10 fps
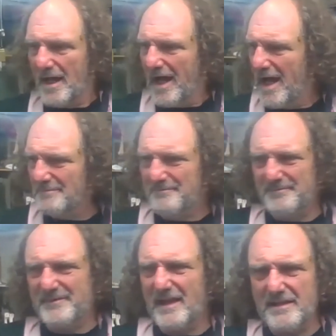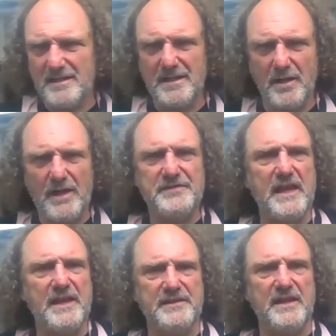
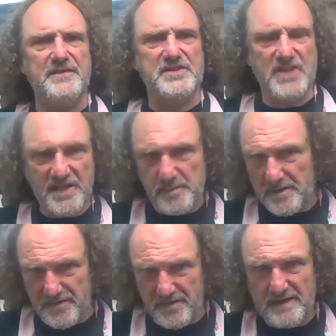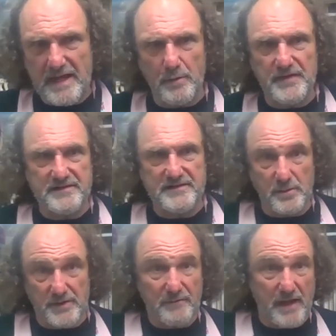and at the Shakespeare Theater now, what they
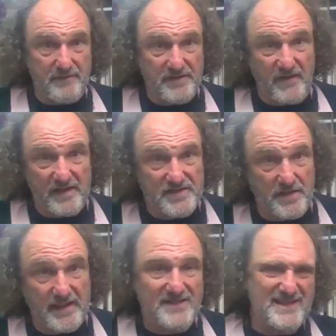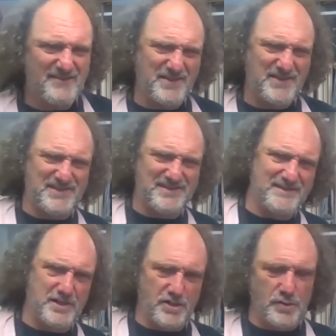do, and they have a heavy fight show, they actually have this
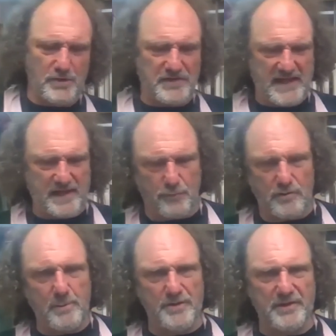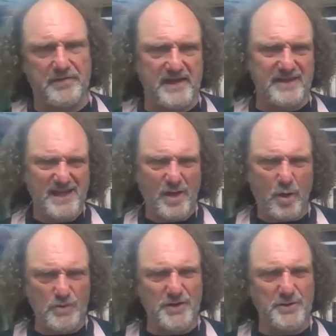goo that they can rub on the thing,
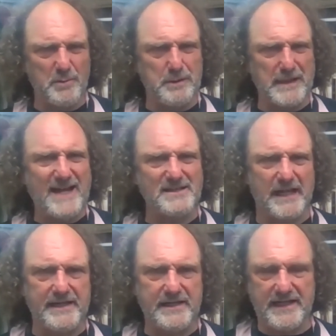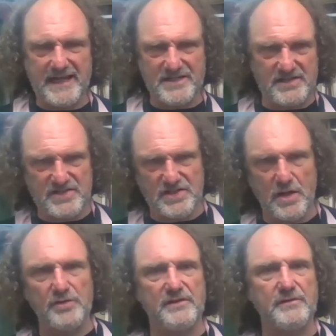hold it under a black light, and it actually
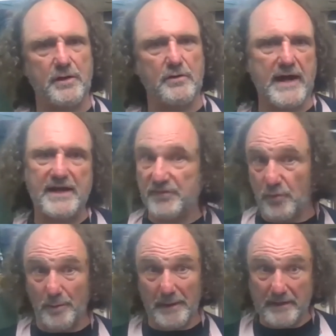shows that they're cracks for.